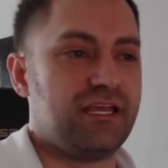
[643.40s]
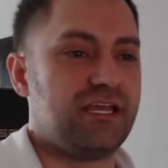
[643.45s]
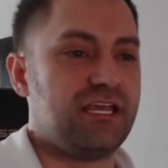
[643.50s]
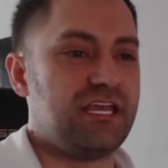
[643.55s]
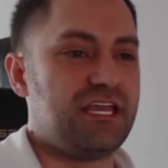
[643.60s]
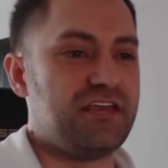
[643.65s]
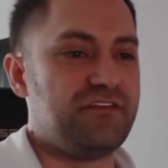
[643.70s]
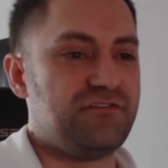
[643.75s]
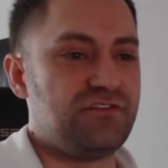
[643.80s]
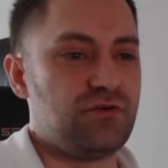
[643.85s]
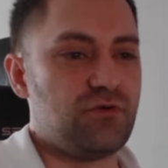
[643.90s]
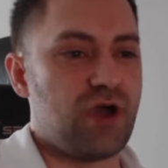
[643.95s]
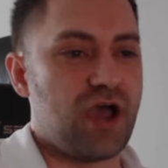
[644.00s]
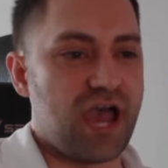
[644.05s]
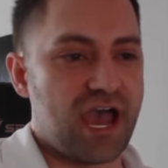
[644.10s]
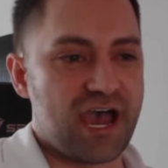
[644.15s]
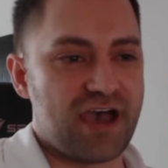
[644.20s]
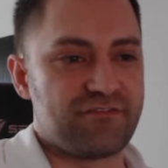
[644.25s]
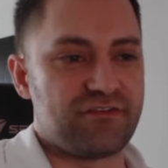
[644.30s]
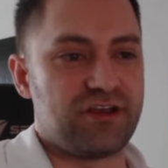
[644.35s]
if you
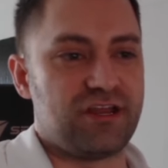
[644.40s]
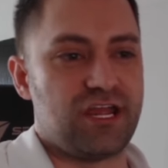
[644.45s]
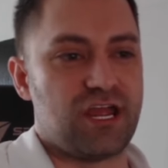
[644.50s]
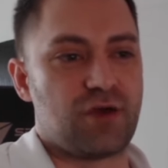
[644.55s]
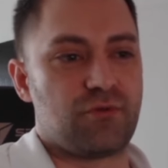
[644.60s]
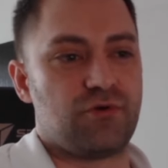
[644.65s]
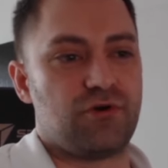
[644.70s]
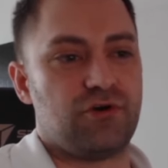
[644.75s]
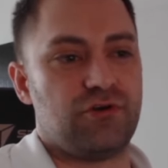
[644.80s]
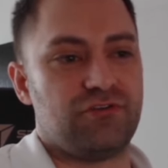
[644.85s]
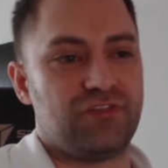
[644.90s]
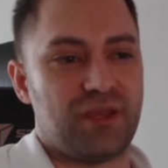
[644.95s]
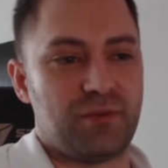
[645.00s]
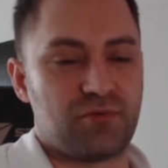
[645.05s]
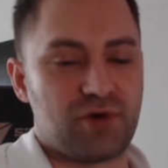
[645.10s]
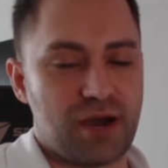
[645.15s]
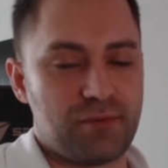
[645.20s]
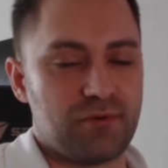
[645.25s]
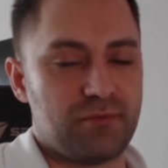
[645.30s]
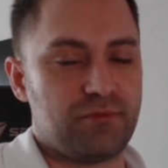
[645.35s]
have an error, they
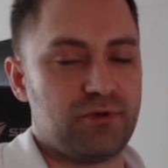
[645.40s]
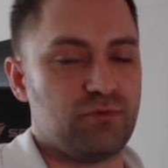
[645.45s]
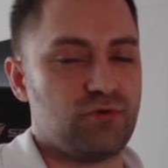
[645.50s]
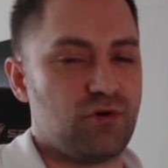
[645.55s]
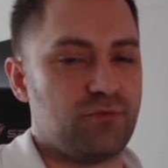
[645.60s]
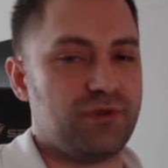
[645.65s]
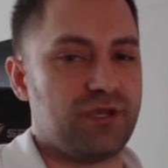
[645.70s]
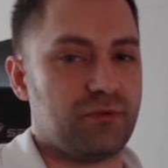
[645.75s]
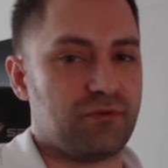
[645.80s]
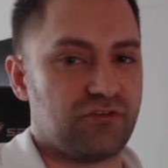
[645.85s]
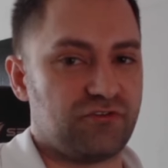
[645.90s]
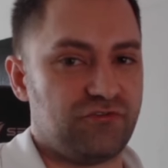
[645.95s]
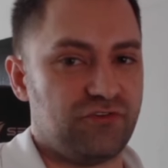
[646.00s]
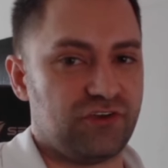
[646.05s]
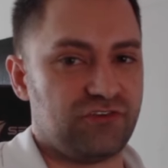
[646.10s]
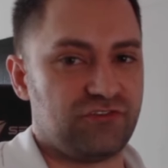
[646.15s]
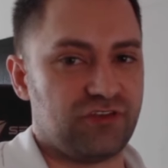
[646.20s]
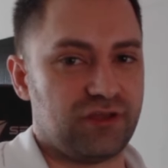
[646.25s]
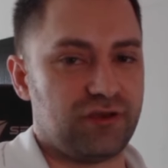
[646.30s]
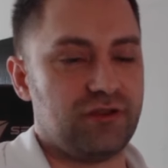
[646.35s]
probably won't be able to
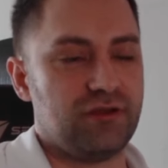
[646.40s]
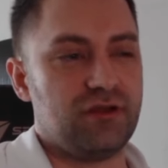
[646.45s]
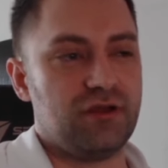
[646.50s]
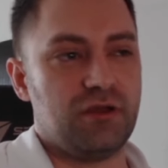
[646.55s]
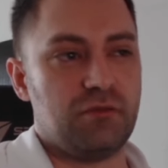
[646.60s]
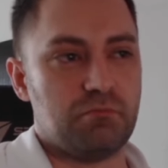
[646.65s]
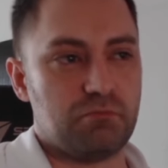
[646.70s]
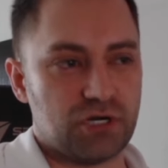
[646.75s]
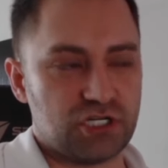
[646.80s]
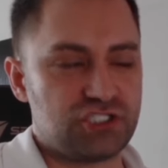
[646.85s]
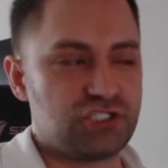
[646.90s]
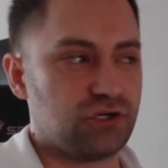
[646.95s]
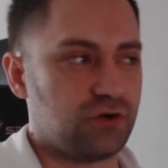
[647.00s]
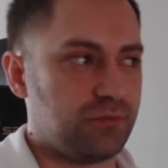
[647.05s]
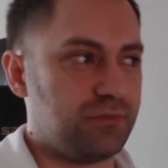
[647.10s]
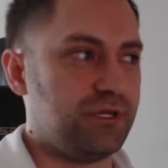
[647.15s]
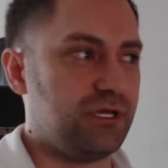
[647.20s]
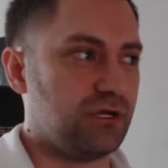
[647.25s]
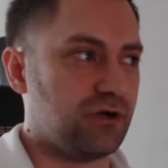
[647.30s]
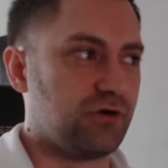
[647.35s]
fix it, but you'll
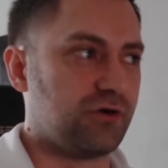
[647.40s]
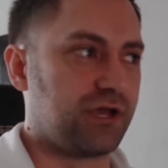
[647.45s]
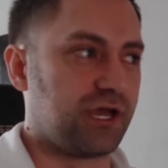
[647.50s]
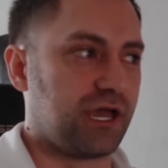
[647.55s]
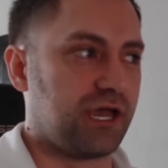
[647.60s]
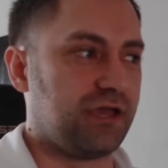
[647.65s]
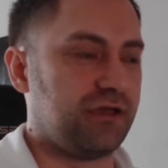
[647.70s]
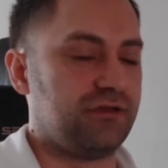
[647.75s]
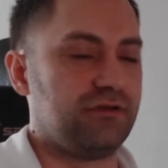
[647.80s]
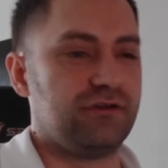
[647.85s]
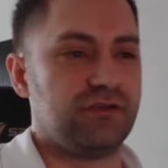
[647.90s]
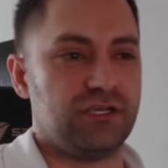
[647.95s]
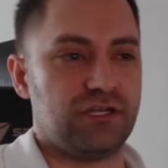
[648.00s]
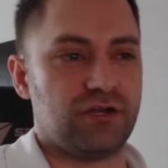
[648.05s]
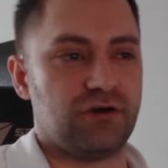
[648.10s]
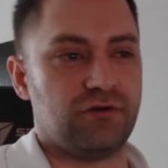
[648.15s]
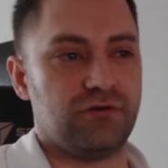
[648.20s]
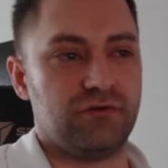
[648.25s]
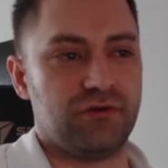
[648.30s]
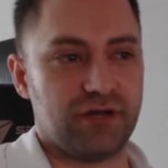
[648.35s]
be okay. You
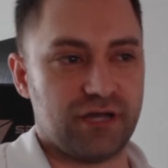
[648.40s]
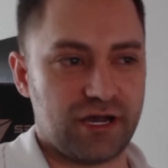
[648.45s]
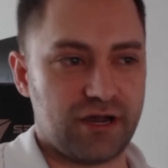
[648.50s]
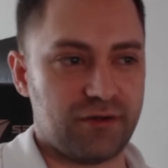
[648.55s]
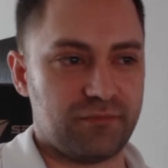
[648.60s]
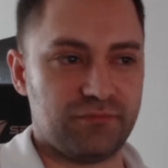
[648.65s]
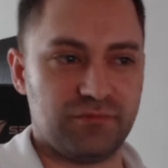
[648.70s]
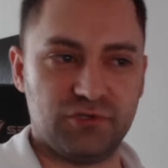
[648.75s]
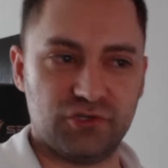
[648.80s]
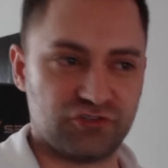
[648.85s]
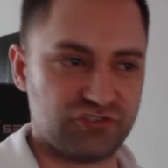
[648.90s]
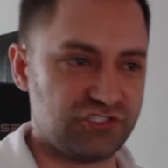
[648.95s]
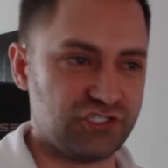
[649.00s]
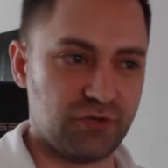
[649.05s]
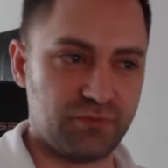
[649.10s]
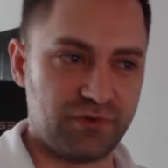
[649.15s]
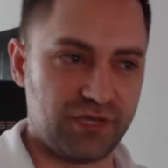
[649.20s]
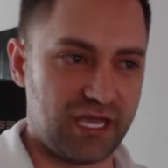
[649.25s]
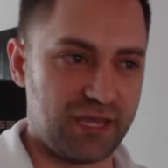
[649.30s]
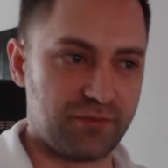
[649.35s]
know, um, you'll still
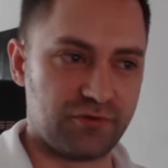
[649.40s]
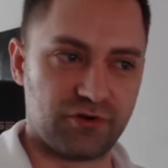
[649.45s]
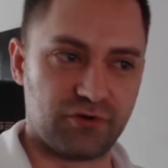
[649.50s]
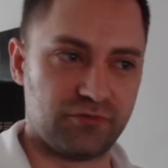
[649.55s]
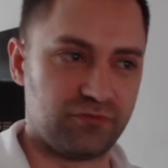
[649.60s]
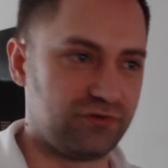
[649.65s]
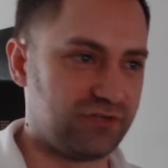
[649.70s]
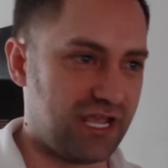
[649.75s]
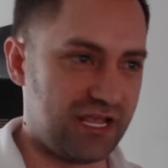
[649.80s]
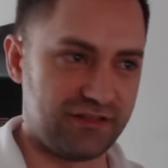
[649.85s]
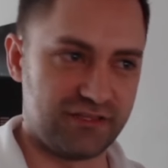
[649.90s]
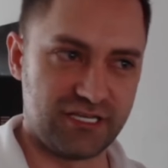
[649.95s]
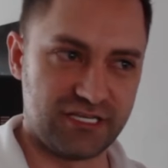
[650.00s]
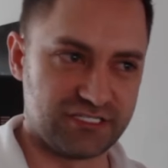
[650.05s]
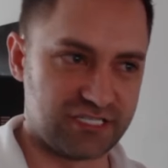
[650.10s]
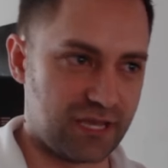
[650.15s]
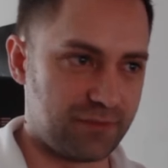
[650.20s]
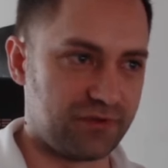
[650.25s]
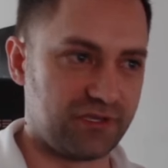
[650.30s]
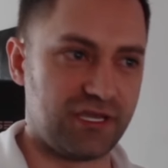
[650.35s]
be able to take the
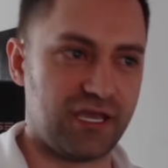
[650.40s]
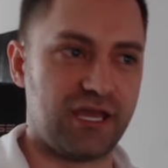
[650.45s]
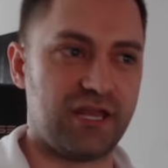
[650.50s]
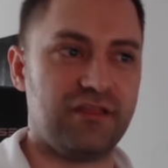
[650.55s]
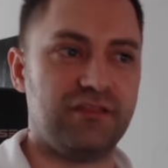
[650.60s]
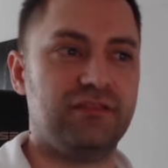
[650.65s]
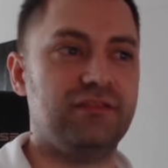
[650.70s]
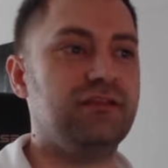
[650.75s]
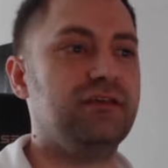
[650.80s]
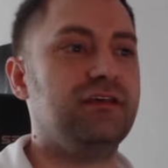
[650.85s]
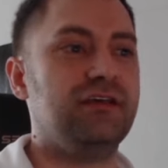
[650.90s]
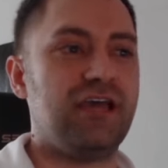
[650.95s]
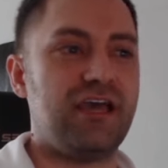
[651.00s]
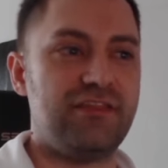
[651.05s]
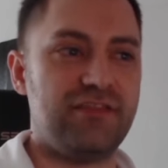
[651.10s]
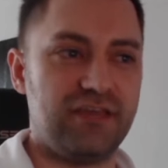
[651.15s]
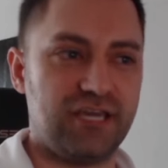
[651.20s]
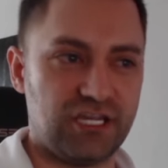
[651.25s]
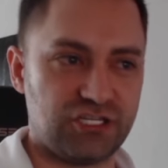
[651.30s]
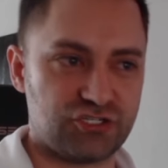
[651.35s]
exam again and,
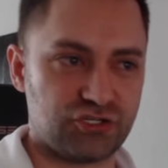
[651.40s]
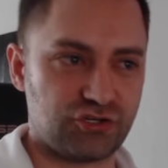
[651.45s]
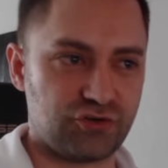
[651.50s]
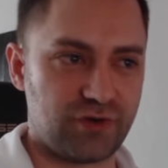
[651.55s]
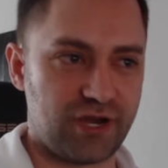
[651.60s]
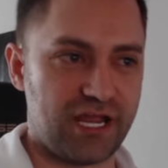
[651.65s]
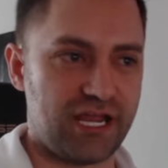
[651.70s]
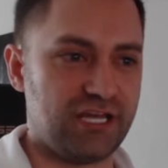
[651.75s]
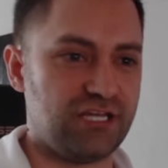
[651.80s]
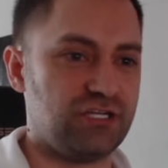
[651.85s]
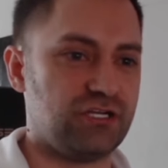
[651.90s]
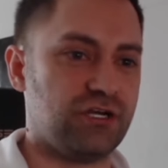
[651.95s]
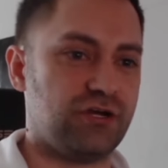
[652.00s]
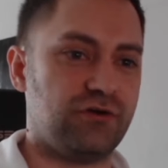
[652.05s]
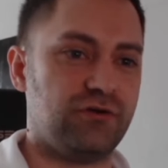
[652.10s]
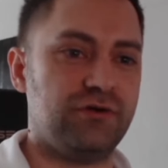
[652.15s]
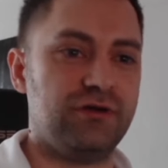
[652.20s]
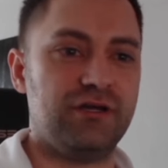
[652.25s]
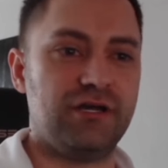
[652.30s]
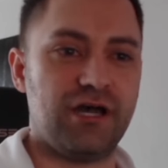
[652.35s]
and then get your grade. You
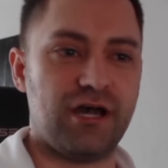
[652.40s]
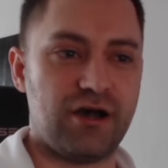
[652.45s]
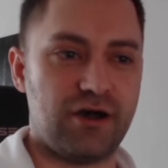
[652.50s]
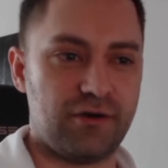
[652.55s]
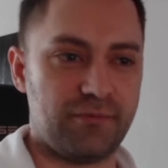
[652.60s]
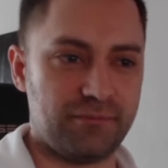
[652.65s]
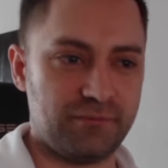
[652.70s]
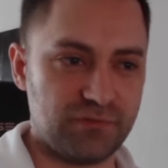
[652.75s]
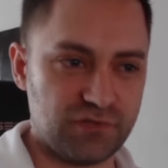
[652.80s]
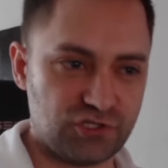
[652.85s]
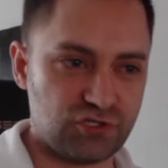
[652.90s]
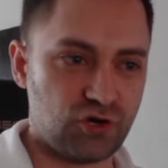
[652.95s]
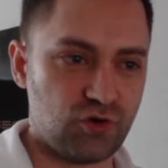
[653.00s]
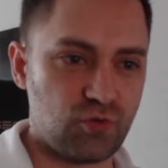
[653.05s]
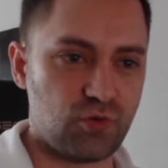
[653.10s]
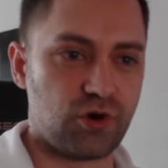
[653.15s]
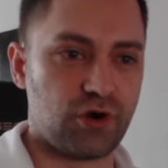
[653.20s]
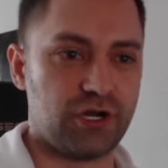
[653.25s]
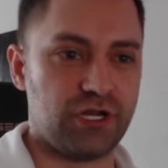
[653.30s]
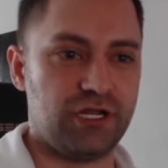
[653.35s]
know, um, don't
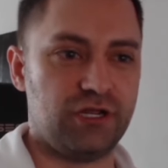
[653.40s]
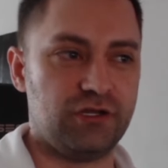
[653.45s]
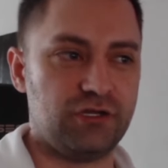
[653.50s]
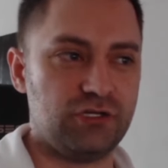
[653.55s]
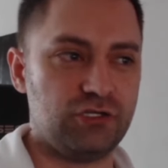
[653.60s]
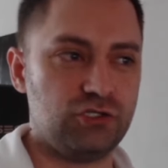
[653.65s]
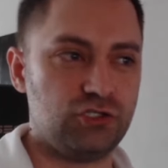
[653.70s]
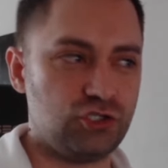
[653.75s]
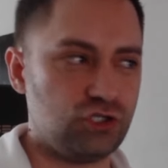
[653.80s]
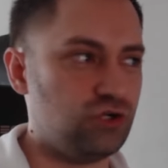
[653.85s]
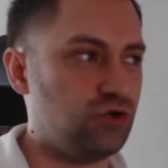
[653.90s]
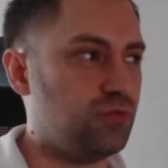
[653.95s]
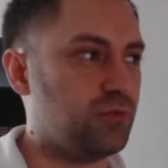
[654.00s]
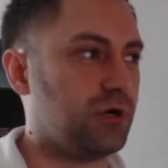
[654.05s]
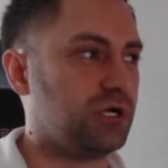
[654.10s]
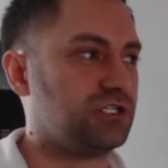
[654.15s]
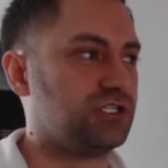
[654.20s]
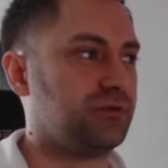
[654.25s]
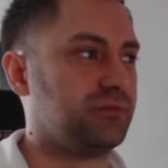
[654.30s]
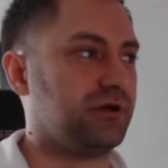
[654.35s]
worry too
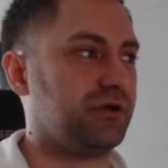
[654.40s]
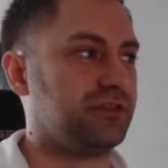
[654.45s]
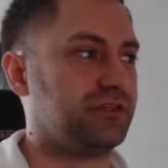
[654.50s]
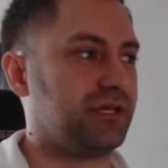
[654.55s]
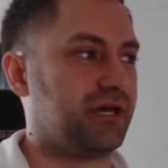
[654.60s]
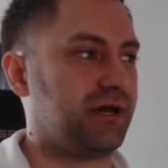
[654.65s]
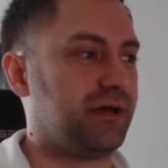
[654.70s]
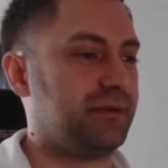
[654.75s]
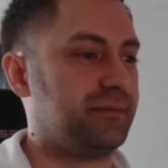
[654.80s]
much about that.